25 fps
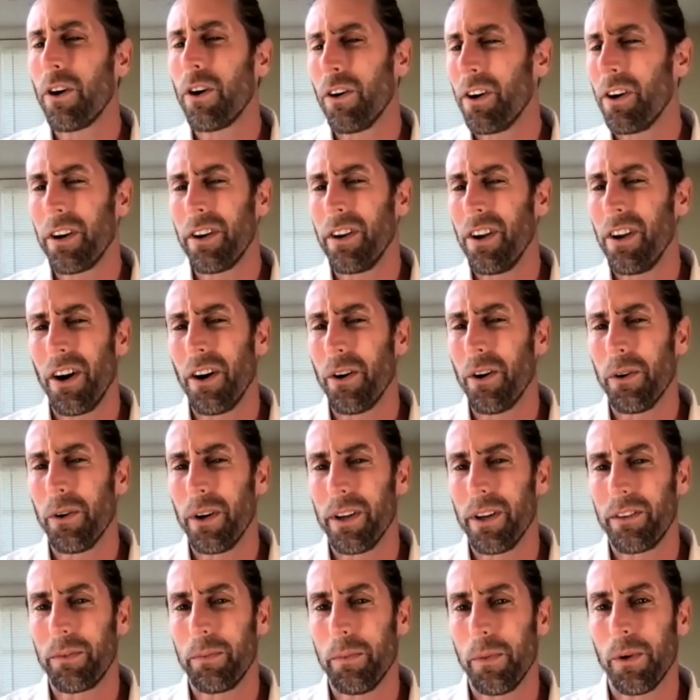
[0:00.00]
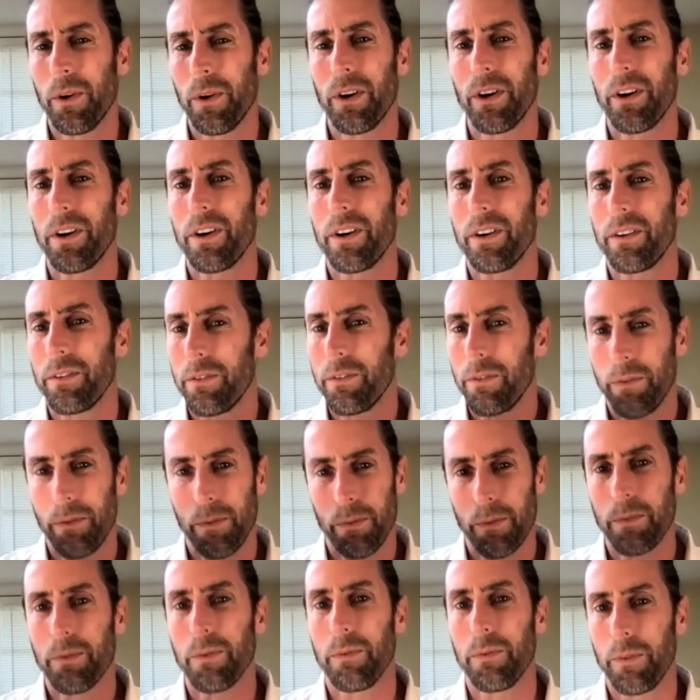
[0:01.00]
or no, it's more
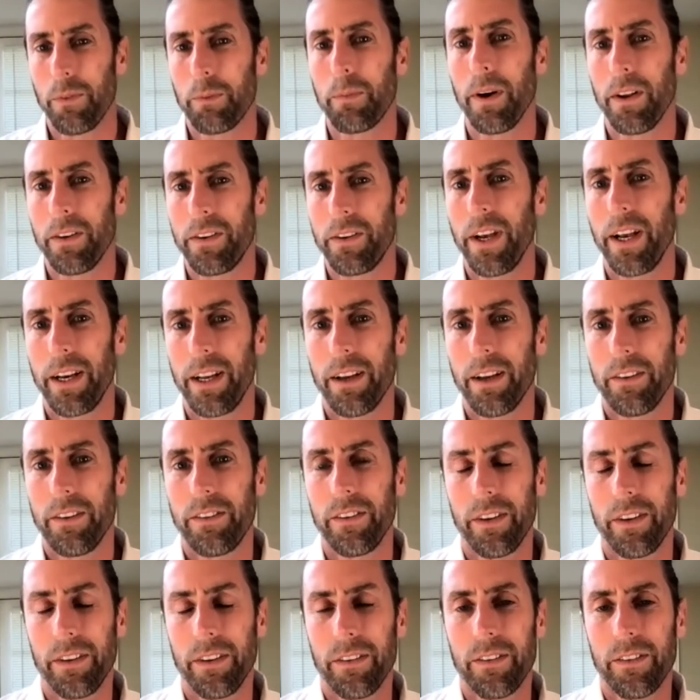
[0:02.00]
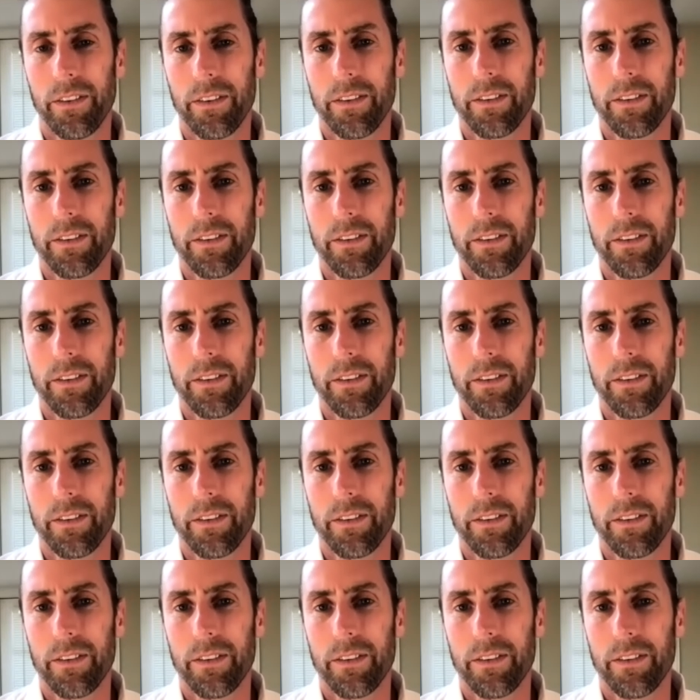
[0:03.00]
spontaneous?